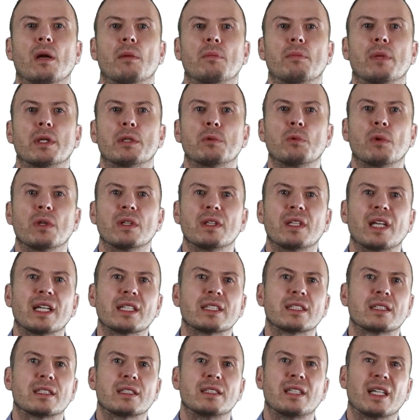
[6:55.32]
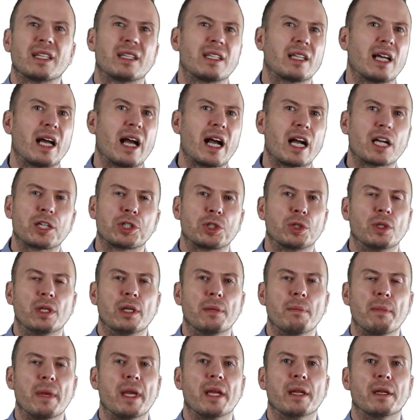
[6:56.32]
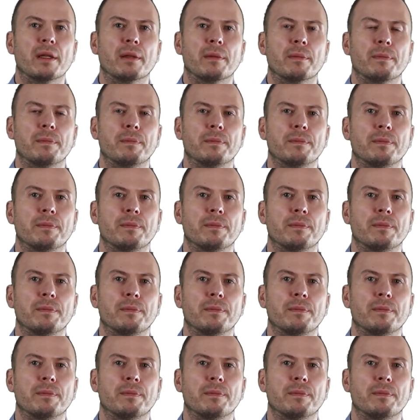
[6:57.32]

But what does that actually mean?